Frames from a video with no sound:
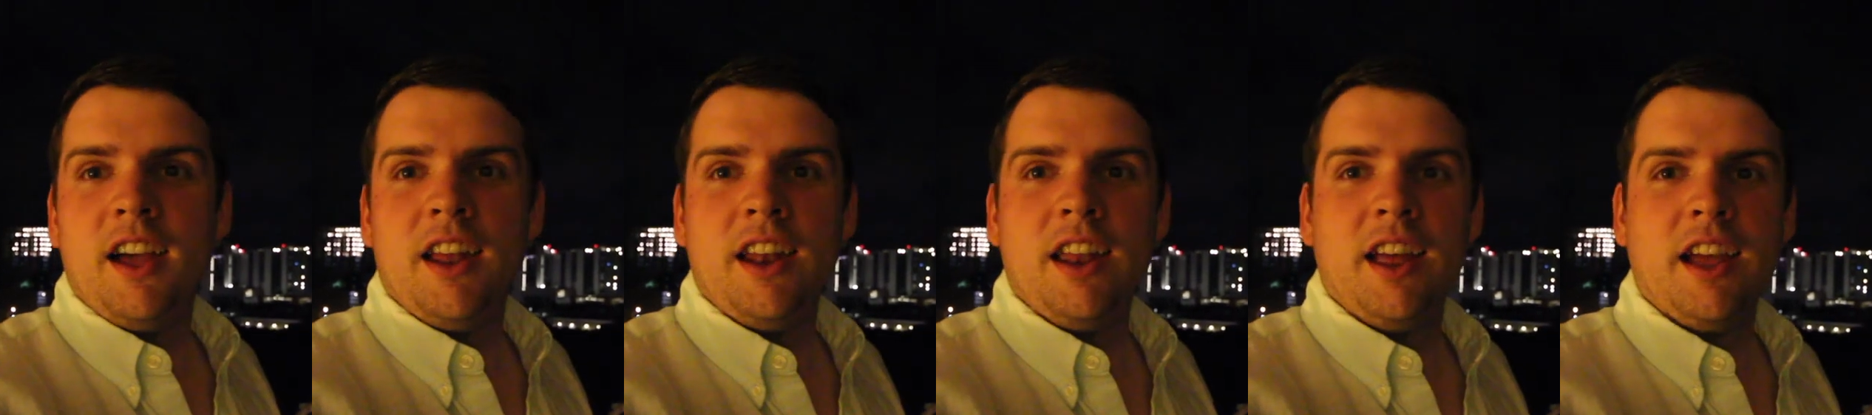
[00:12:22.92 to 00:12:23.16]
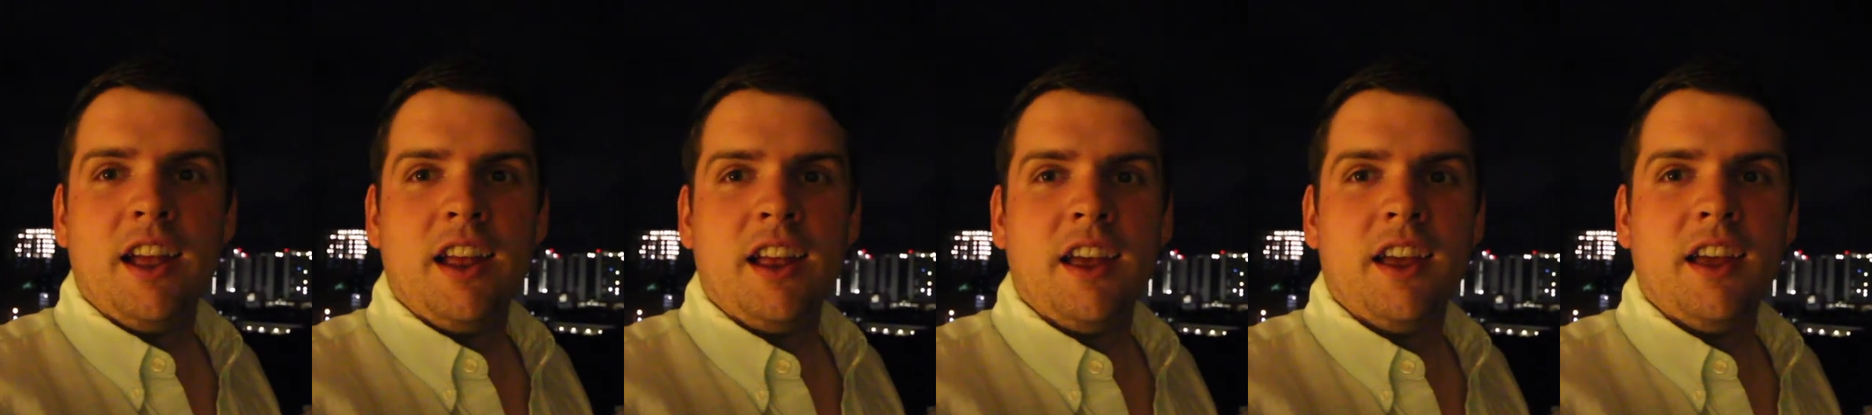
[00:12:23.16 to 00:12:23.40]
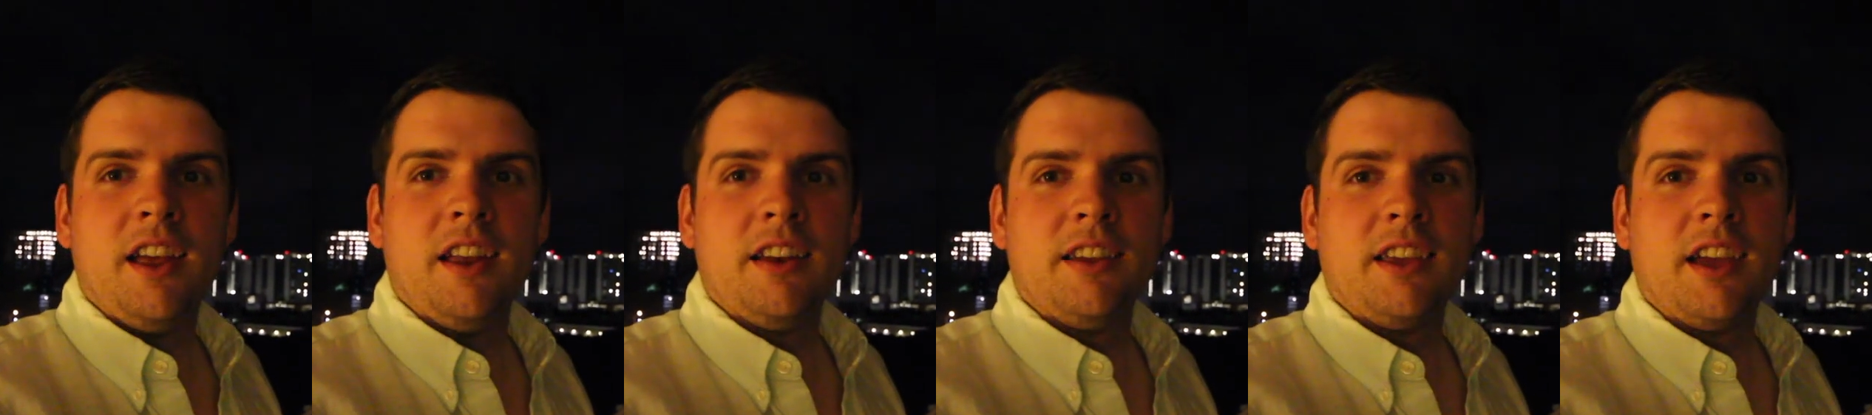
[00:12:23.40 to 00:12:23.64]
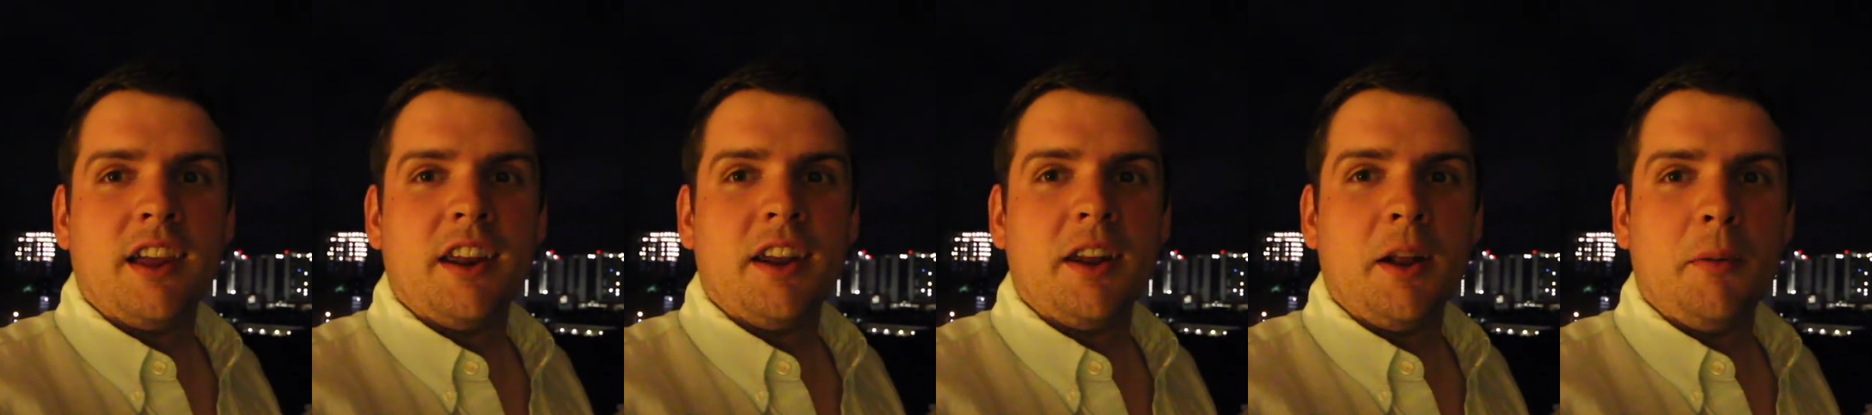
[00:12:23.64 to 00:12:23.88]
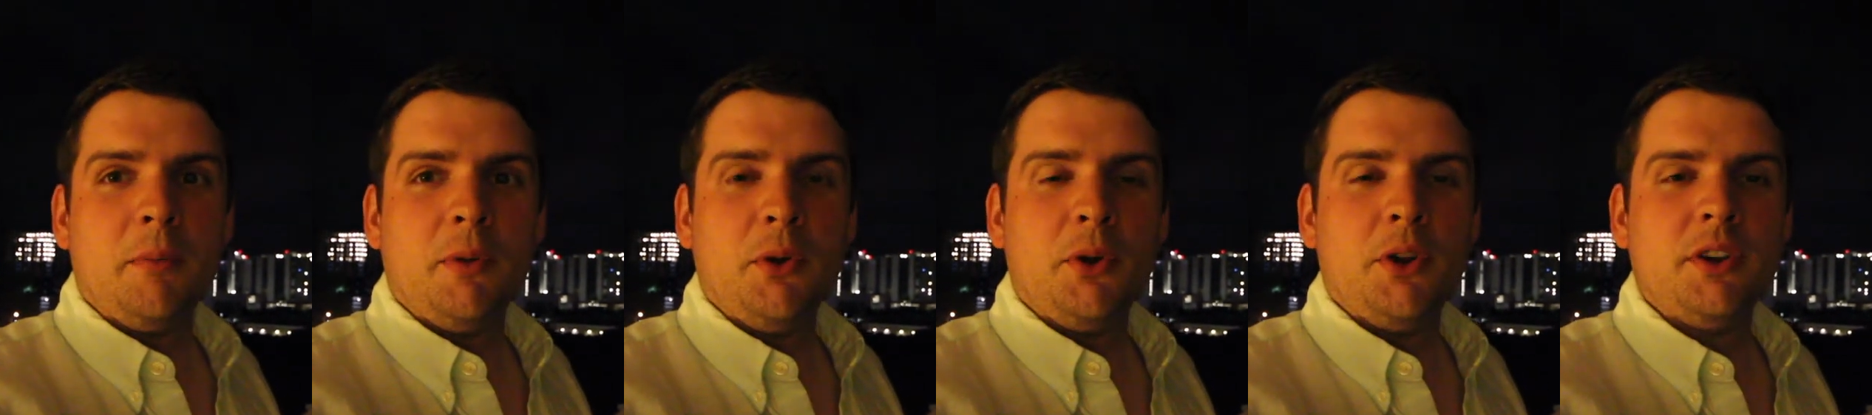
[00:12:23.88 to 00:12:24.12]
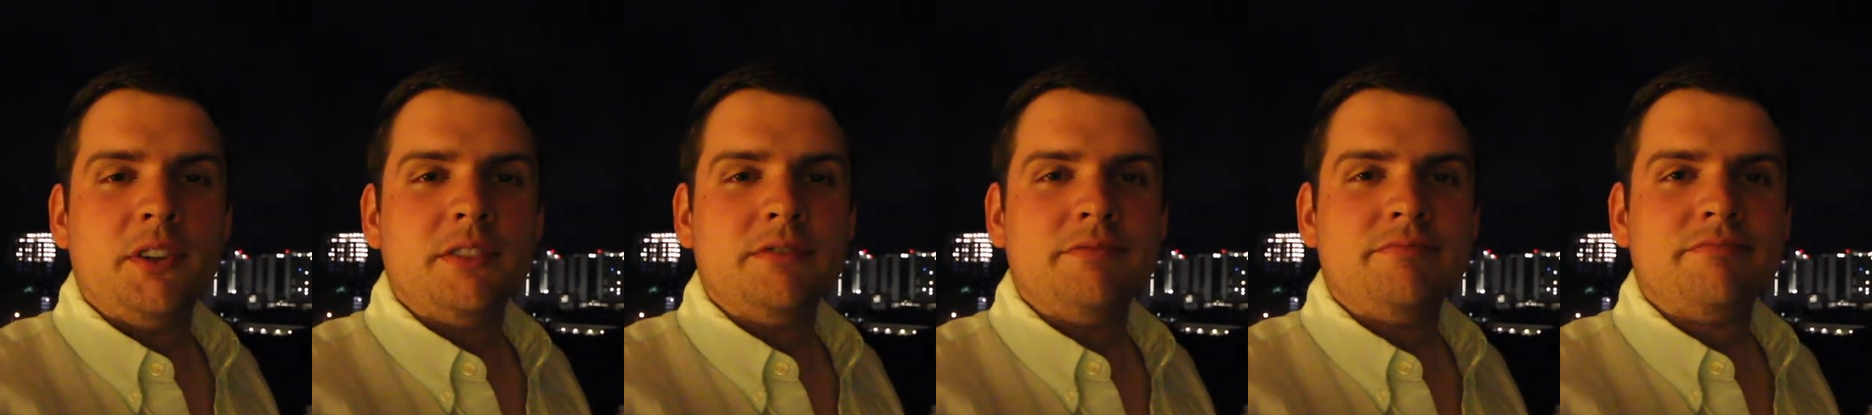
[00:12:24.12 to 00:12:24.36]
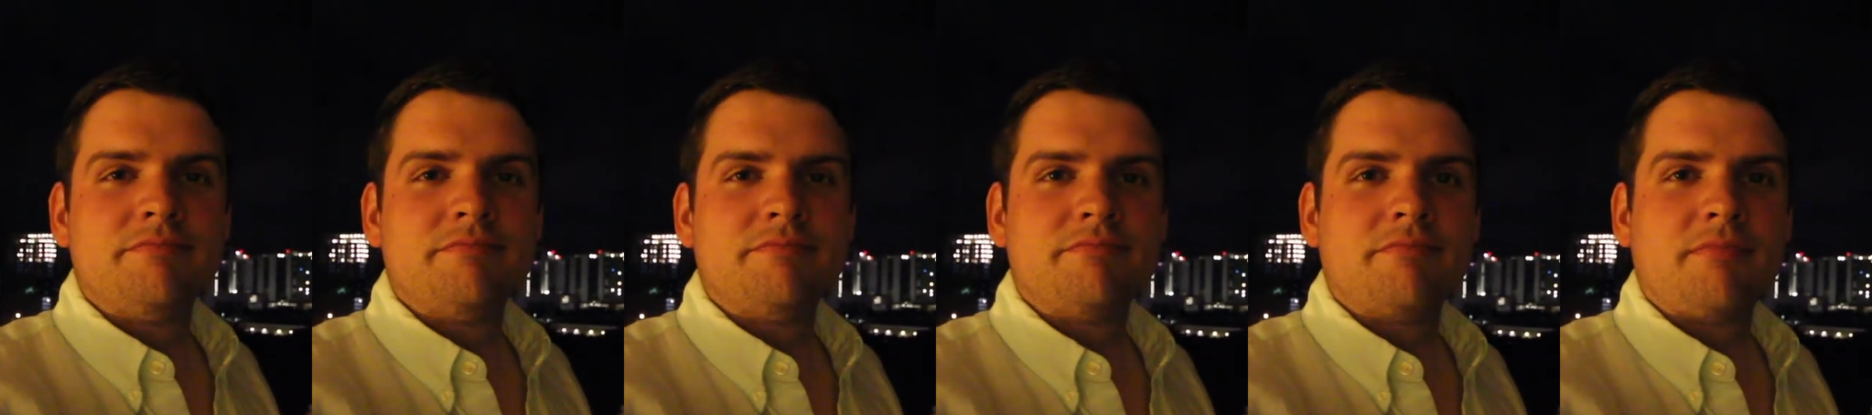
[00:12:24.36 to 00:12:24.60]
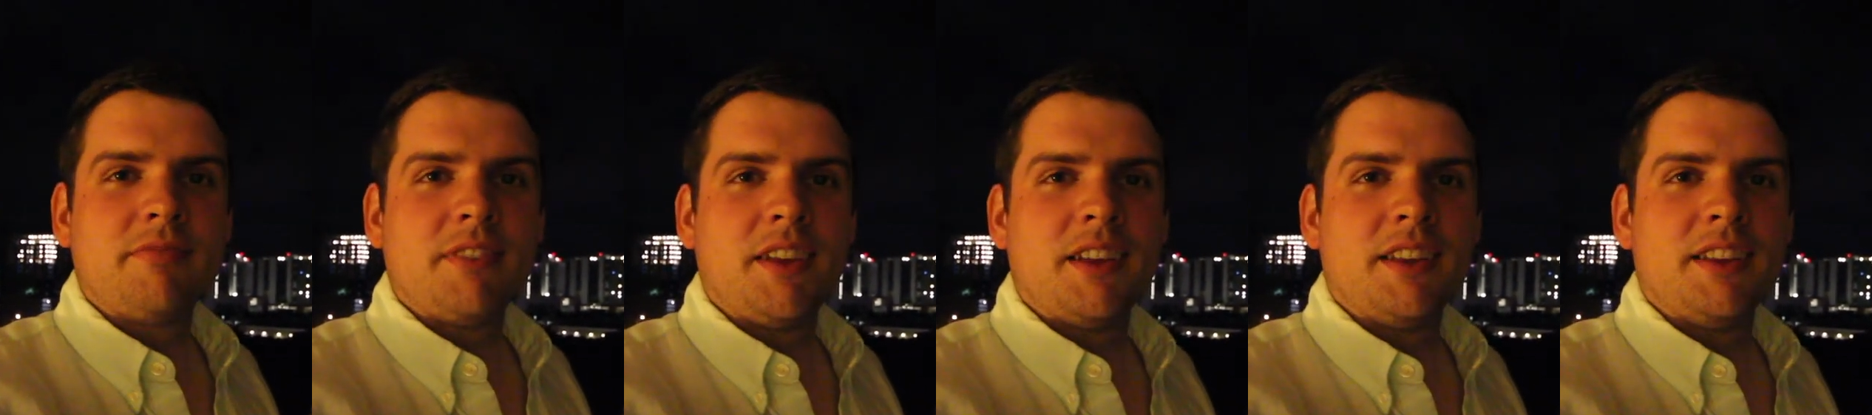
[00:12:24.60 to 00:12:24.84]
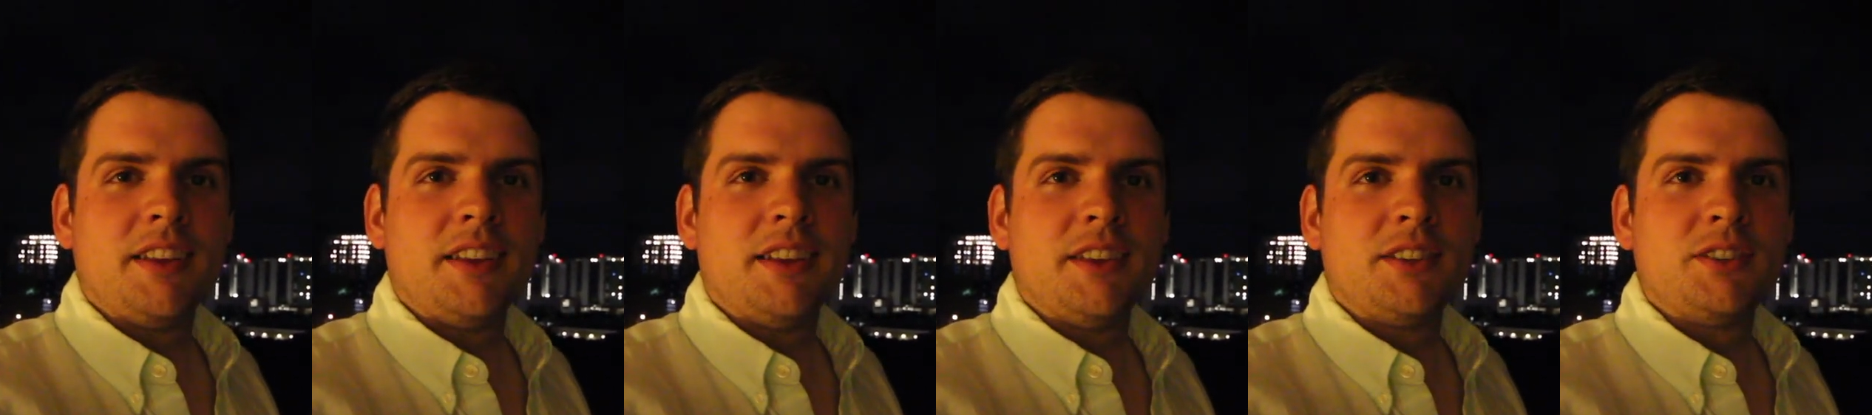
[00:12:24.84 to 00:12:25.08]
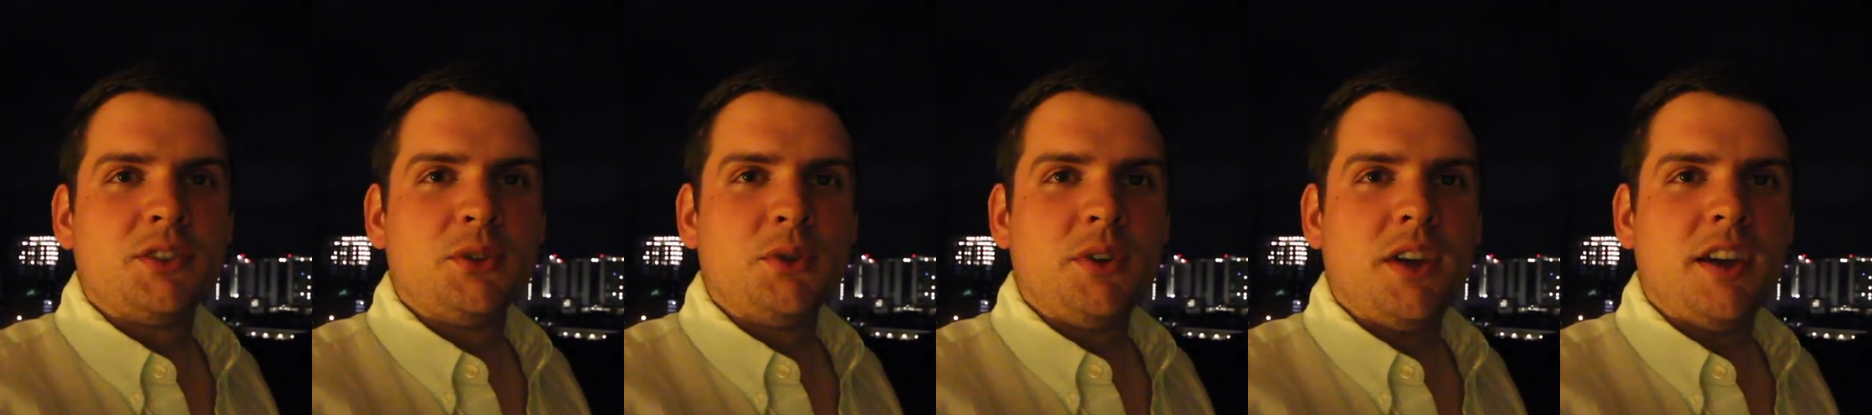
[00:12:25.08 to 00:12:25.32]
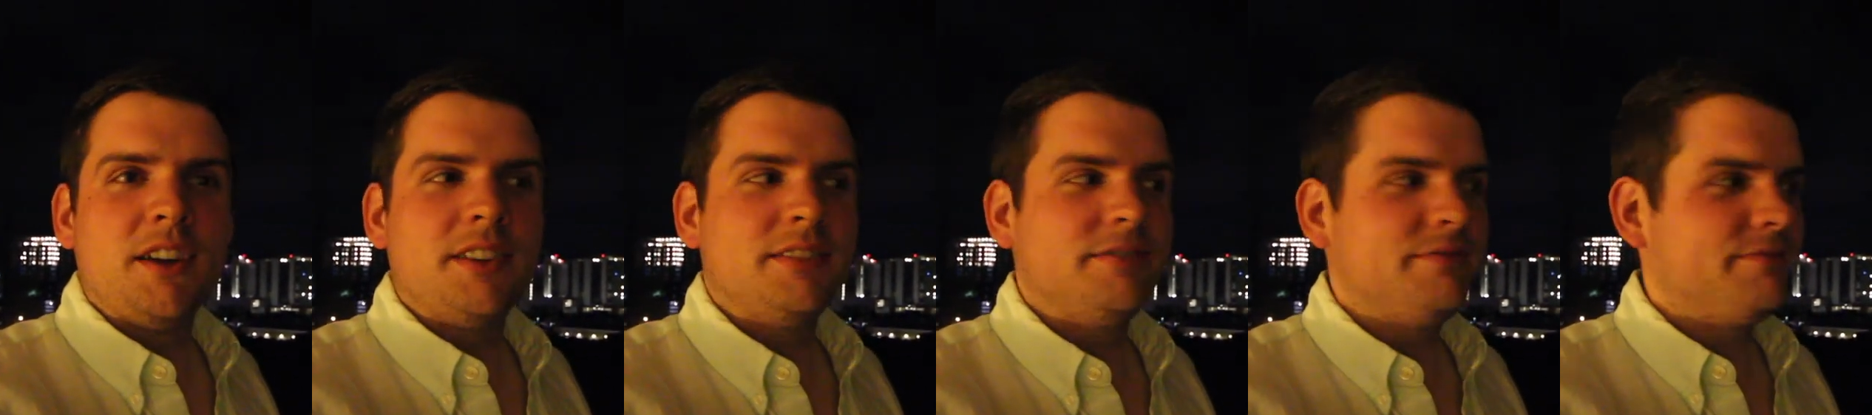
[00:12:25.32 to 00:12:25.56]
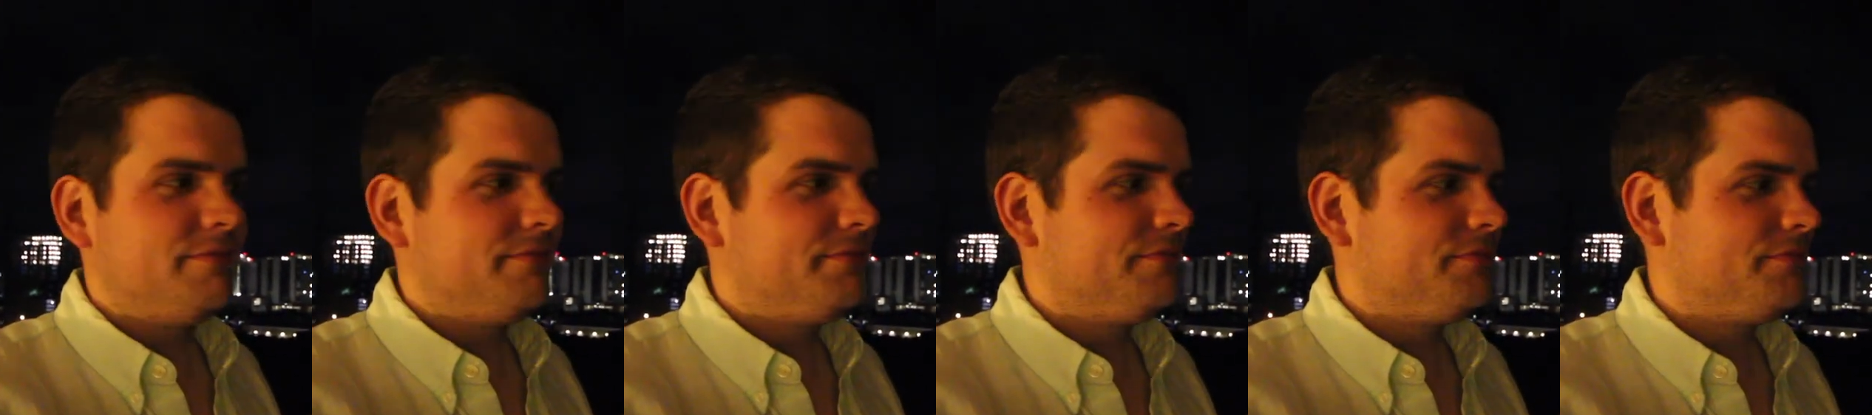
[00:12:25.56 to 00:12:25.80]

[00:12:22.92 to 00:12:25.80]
then get it uploaded. So yeah.